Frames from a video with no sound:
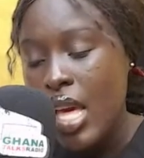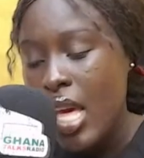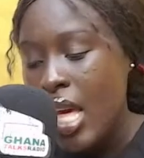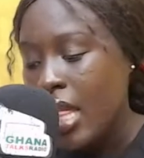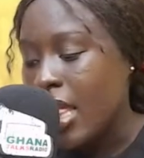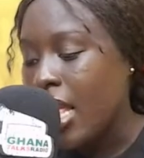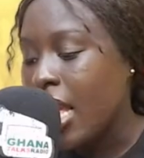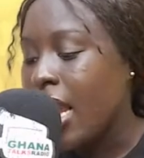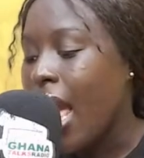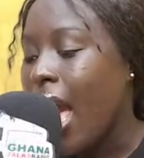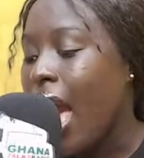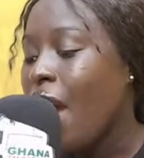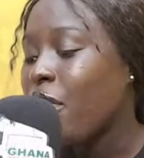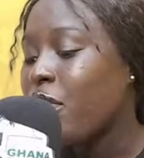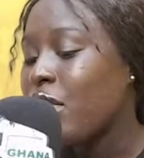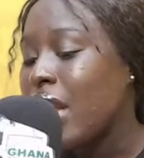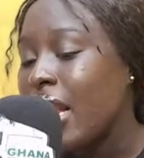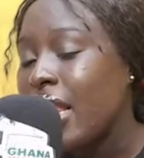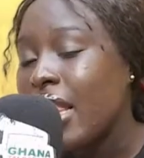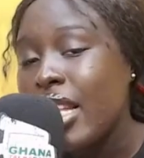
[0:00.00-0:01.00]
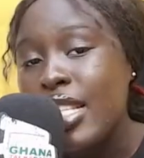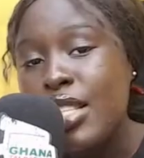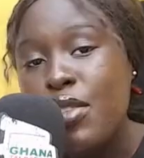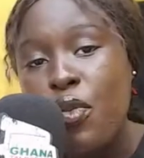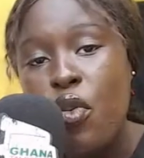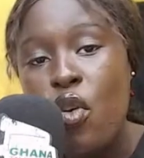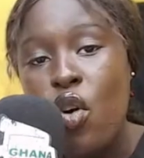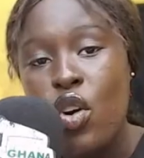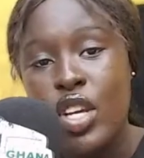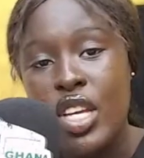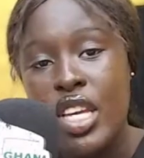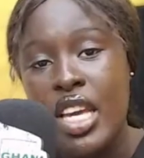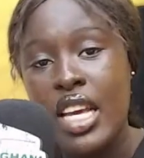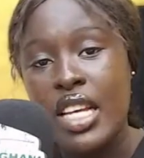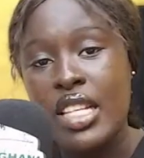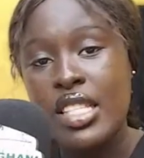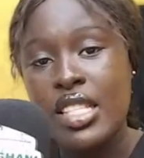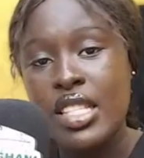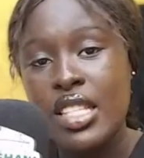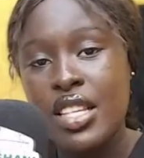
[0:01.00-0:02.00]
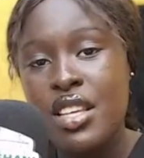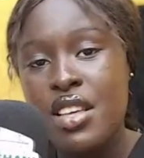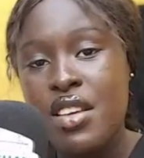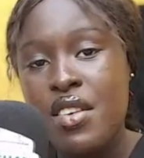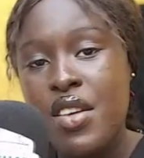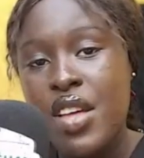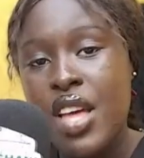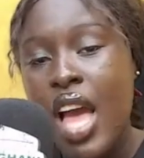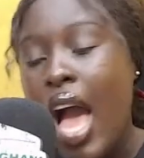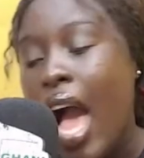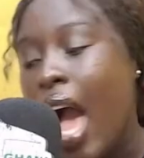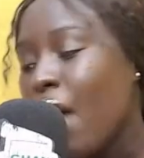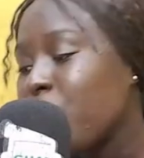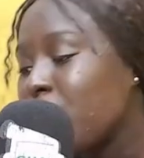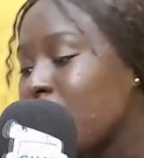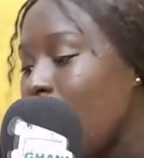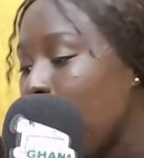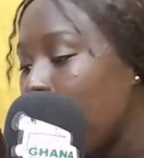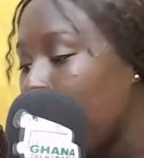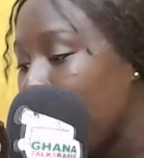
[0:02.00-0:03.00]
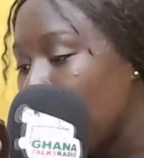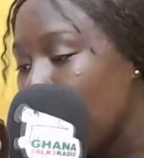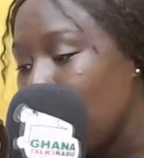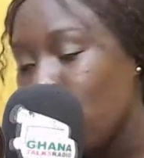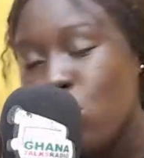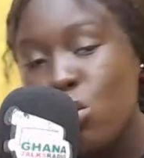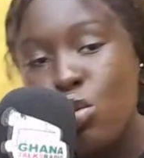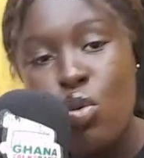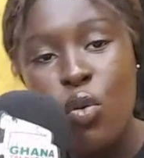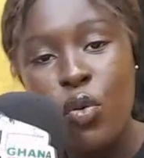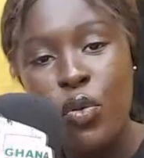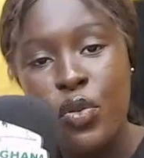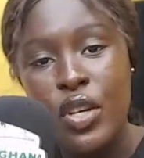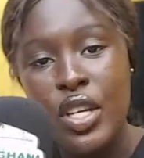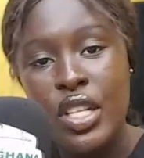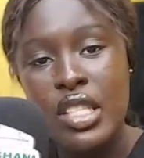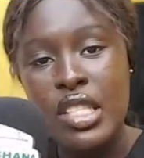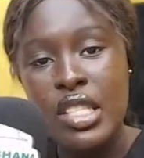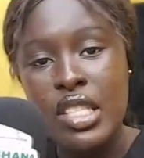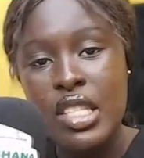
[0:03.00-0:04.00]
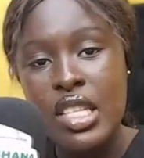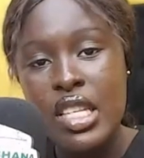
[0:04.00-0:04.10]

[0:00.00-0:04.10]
Then after this 4 years, after paying school fees,